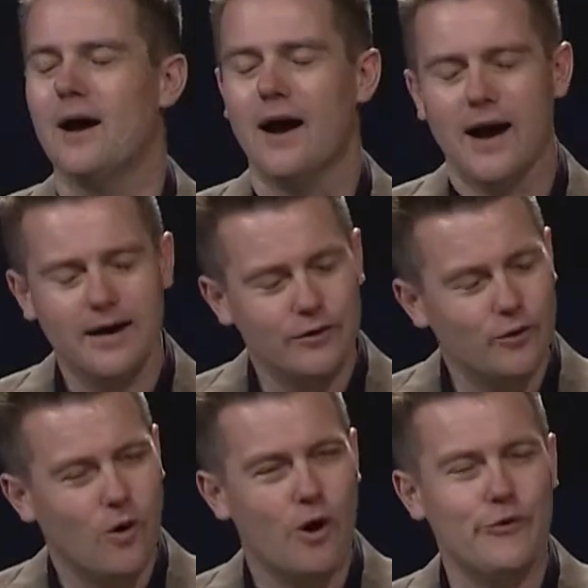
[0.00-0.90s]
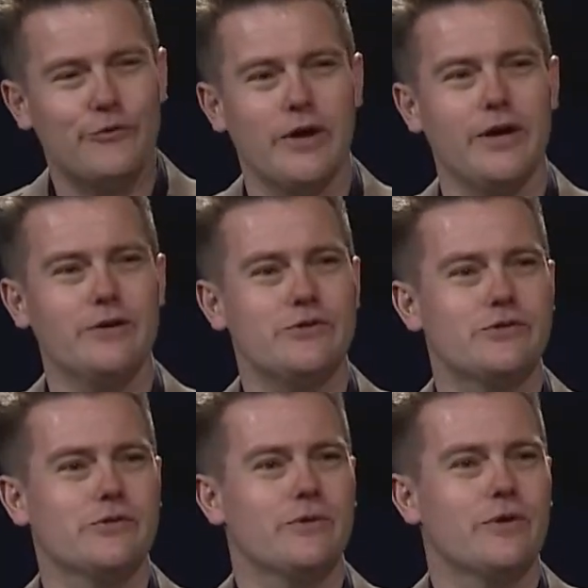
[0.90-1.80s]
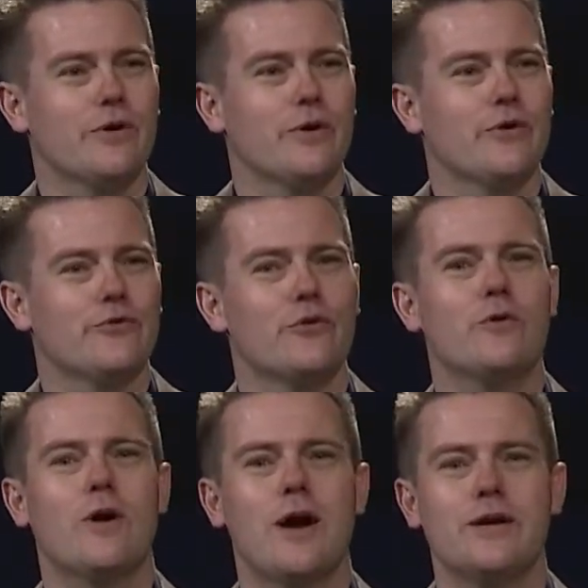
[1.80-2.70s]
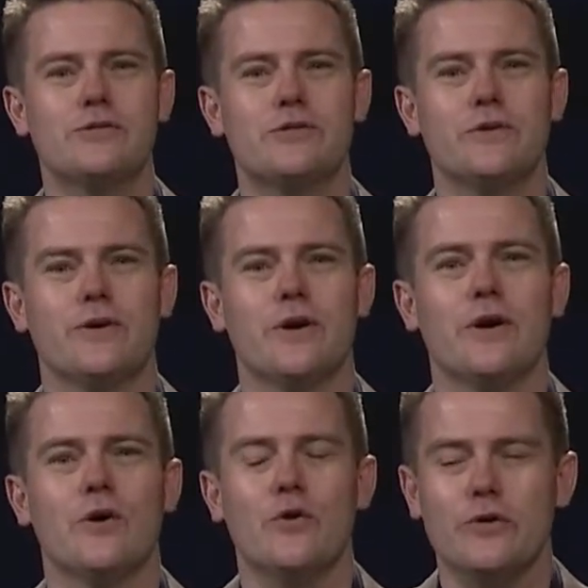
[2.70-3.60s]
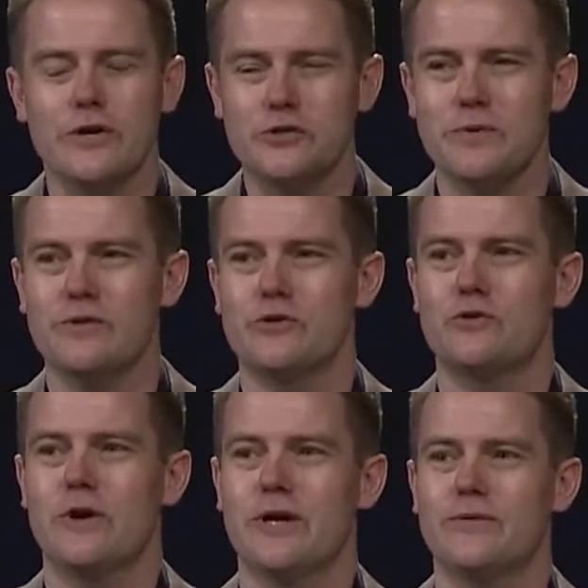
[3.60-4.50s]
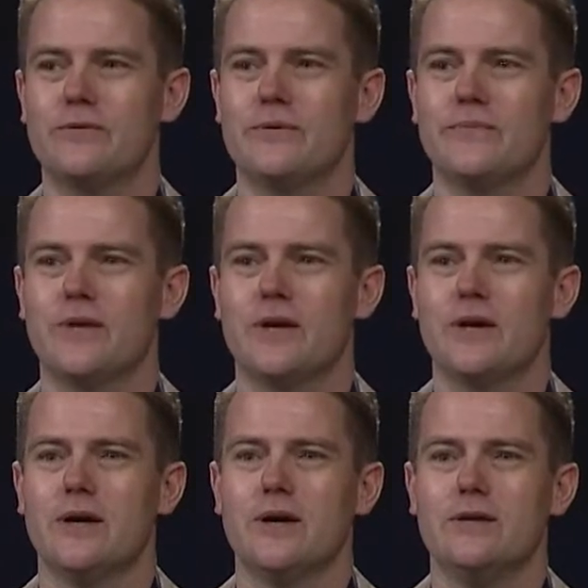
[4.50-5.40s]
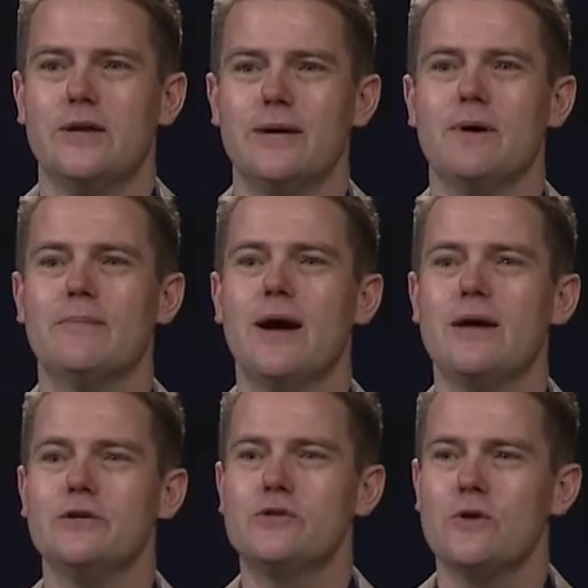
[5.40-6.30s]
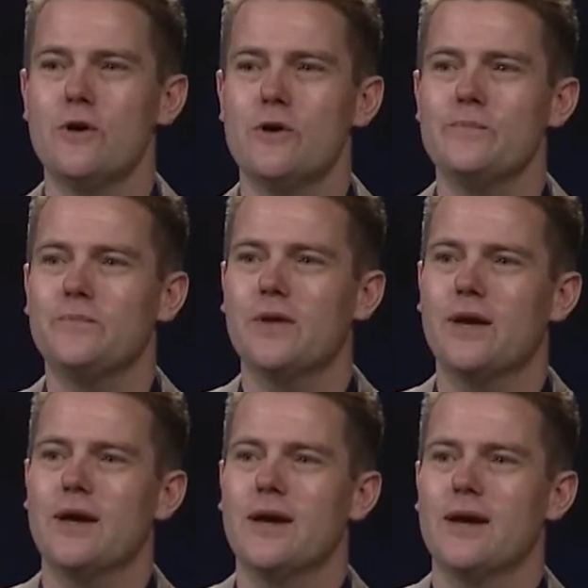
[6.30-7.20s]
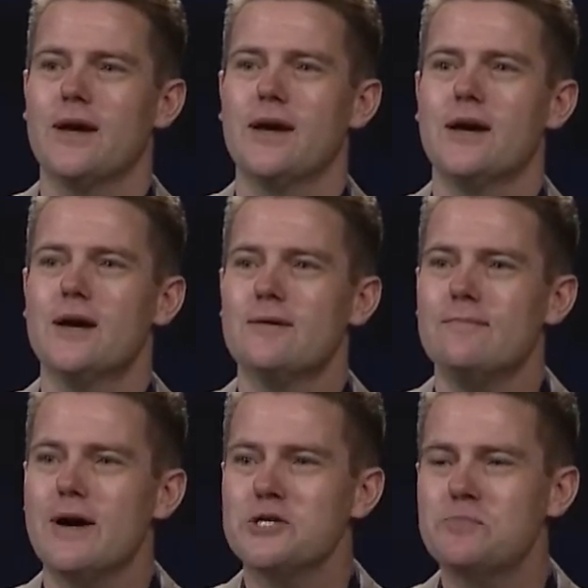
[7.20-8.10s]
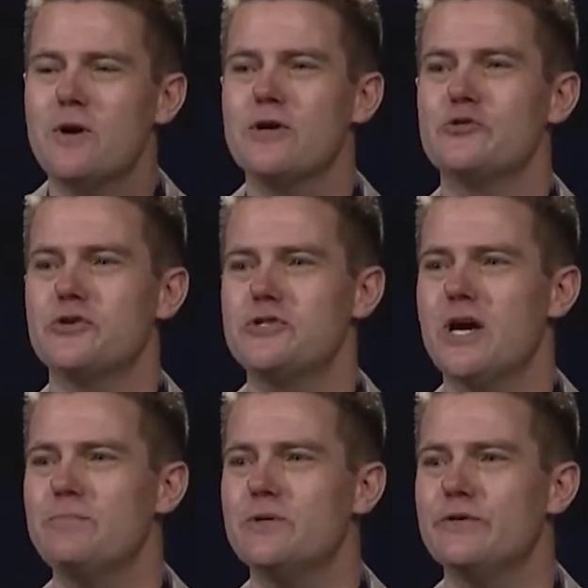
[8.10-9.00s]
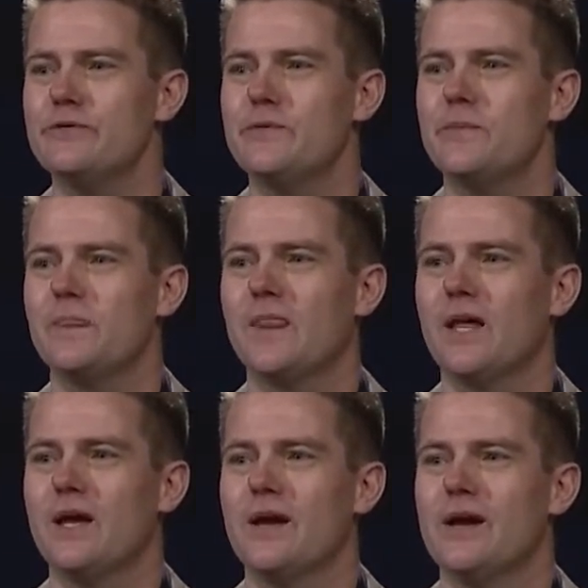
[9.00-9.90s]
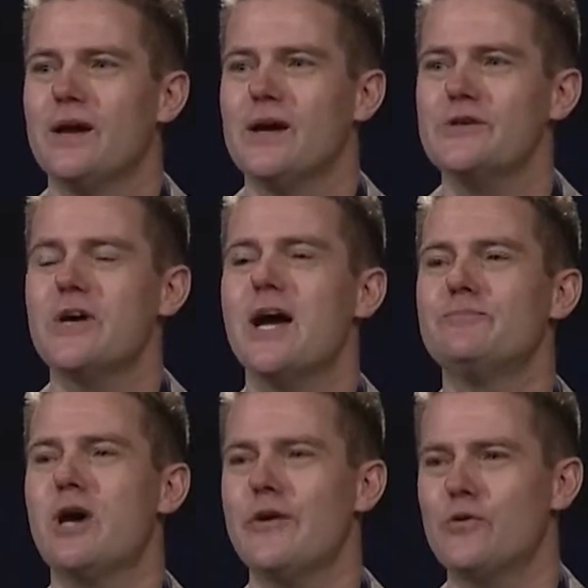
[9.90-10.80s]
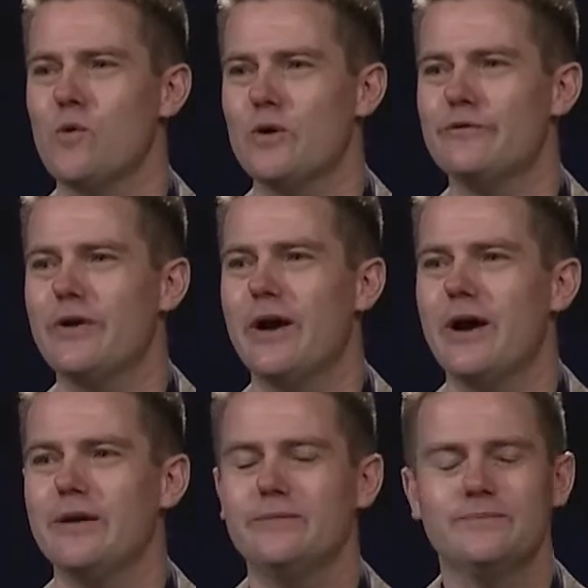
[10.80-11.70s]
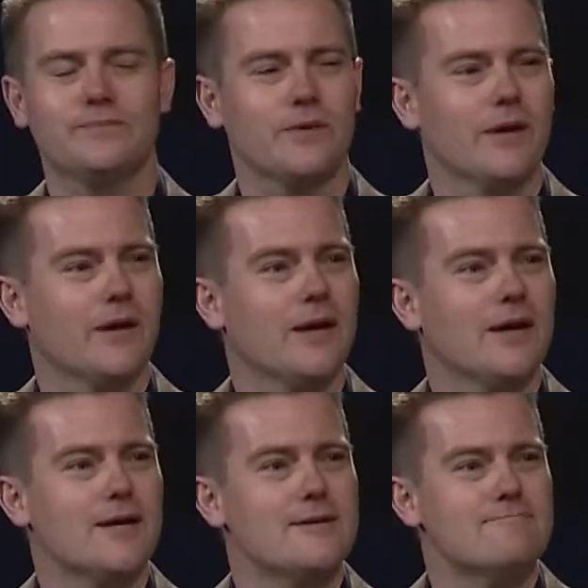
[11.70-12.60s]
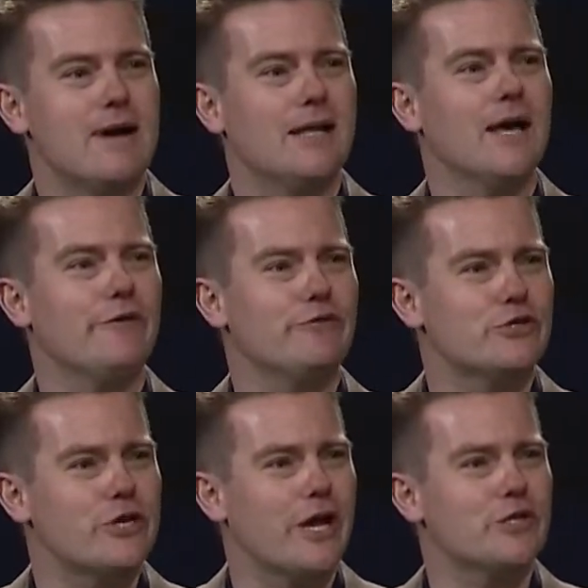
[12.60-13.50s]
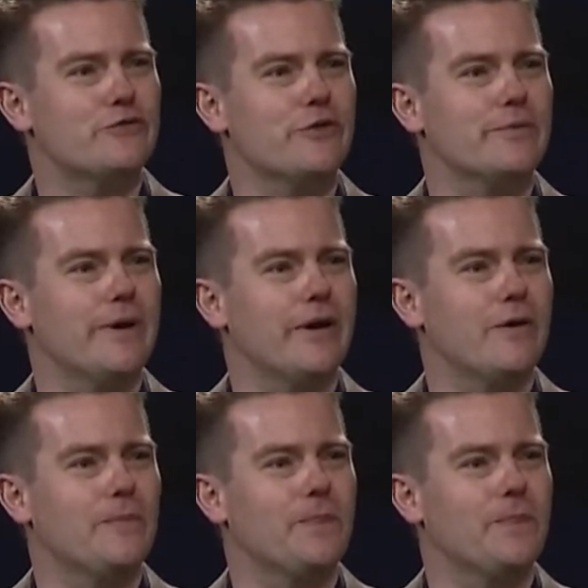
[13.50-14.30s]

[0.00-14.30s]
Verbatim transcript: I can do. all things through Christ, who gives me the strength. Today my mind is alert. My, spirit is receptive. As I am taught the Word of God, my life is changed for the better.